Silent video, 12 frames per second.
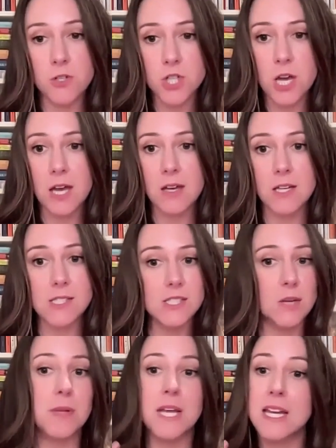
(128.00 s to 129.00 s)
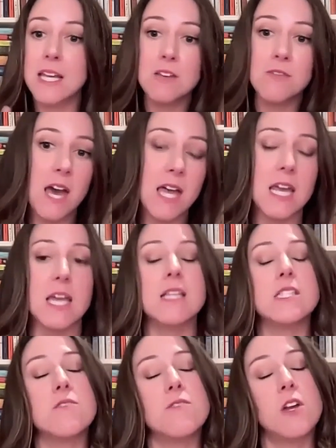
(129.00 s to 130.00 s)
your child is complaining of
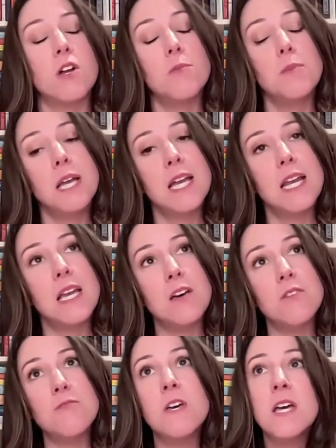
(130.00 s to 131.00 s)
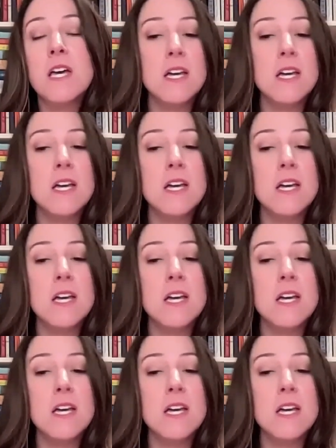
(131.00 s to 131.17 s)
headaches, if they're complaining of